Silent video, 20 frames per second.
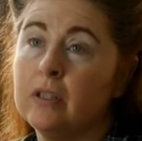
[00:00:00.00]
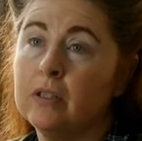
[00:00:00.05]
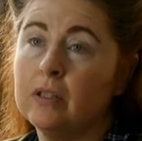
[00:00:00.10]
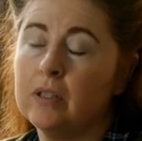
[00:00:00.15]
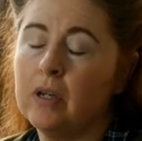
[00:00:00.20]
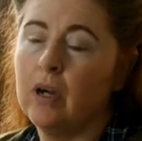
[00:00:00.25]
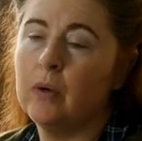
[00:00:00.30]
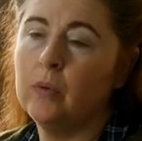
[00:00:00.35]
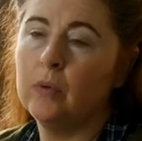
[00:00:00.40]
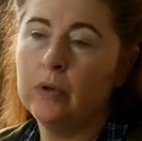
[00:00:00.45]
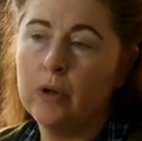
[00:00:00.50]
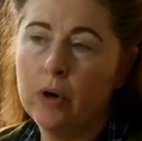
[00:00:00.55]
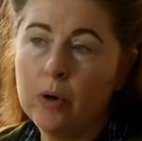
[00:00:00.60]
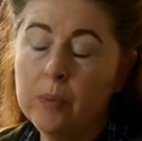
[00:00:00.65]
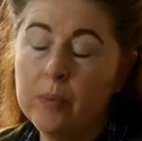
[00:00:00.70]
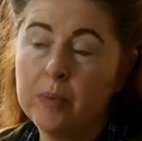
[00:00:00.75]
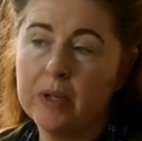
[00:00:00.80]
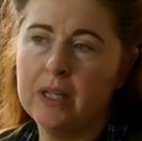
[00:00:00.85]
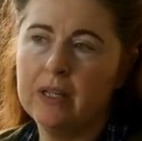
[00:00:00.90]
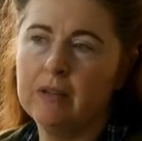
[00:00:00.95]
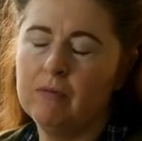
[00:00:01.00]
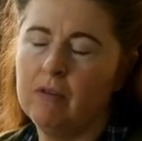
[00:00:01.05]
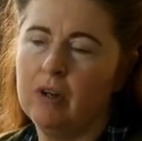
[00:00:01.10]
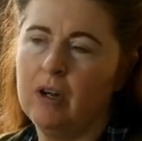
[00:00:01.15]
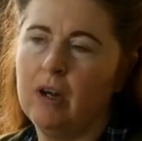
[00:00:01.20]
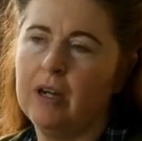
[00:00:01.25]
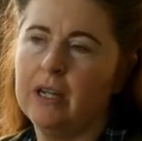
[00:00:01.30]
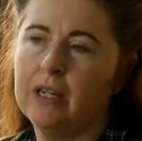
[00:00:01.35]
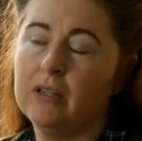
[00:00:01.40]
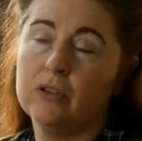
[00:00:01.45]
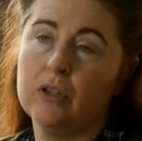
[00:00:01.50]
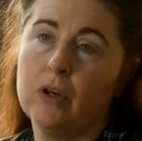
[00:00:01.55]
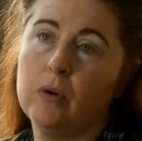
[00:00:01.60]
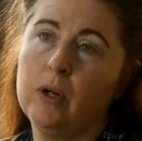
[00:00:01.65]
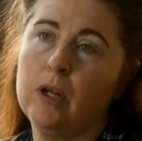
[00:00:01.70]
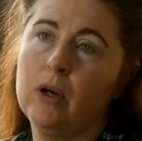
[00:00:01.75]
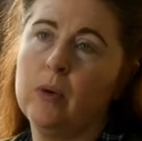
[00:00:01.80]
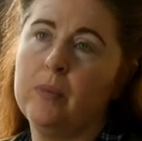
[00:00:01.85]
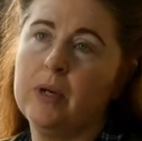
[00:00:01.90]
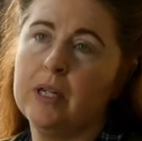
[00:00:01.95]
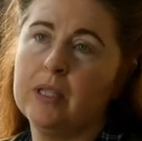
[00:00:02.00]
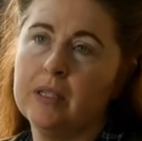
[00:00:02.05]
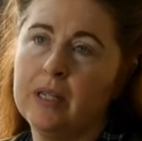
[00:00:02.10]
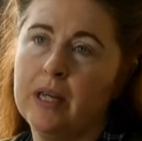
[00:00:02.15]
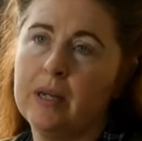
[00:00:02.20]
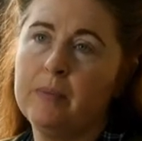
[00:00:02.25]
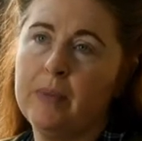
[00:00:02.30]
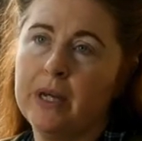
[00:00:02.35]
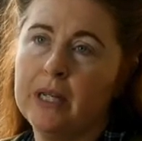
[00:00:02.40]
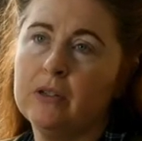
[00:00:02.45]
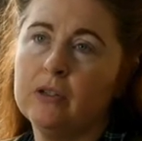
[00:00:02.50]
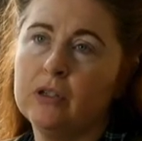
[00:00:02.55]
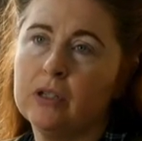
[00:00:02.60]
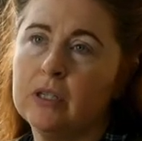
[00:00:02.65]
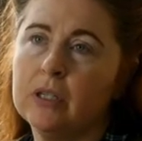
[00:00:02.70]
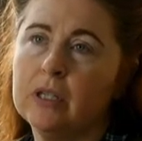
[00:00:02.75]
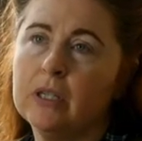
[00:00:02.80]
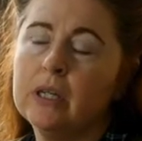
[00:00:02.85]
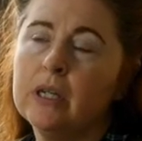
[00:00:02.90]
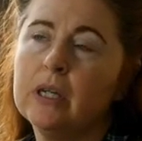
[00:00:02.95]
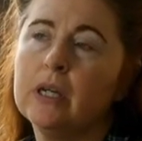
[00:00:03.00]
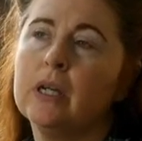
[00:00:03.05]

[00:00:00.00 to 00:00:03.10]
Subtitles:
that I will not be relying solely on my state pension,